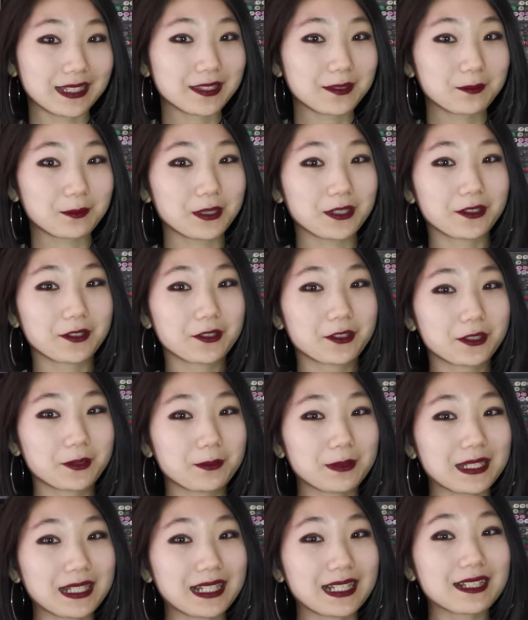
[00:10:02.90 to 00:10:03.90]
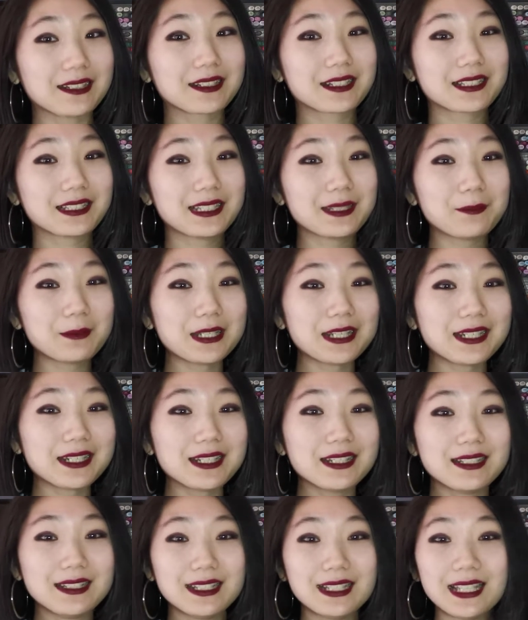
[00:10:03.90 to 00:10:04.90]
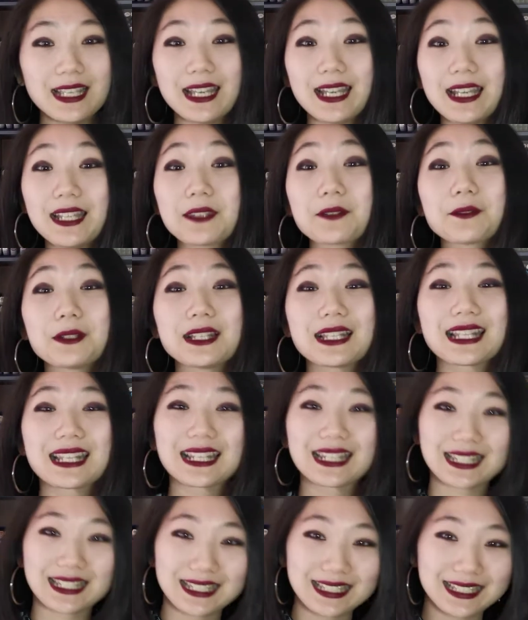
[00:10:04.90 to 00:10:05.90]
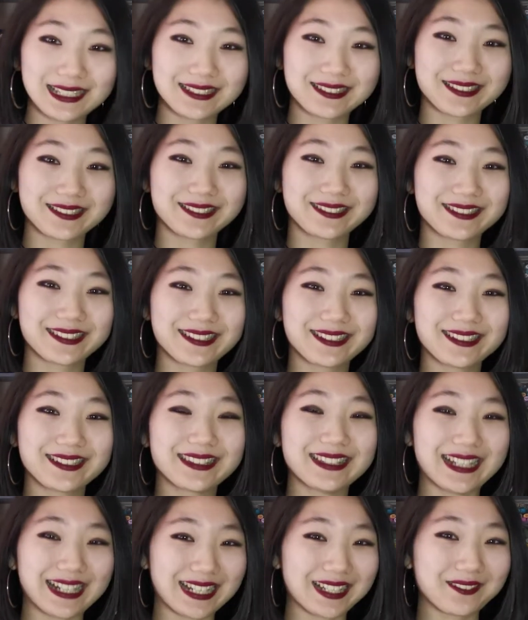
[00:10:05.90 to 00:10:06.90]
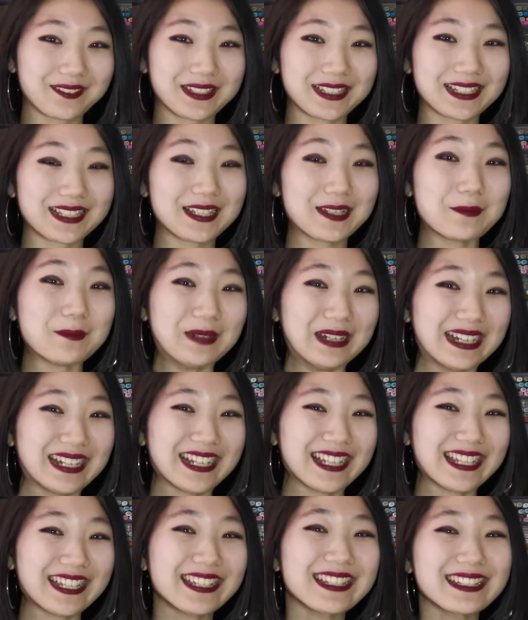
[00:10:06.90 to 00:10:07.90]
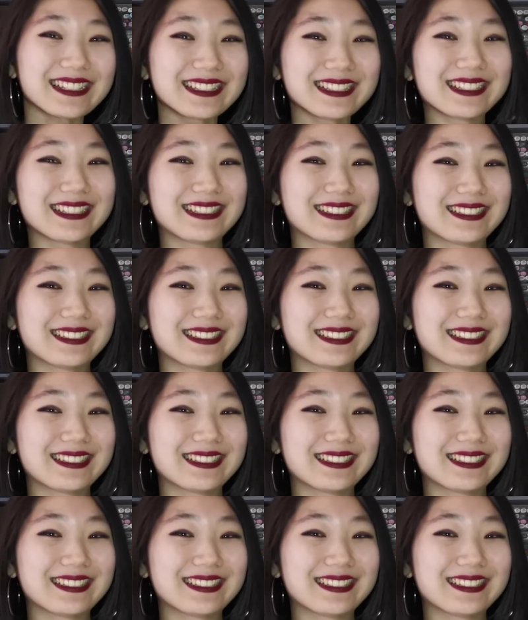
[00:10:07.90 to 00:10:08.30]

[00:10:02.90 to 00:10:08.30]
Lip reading: at myartbaseacademia, and we'll see each other next week. Bye!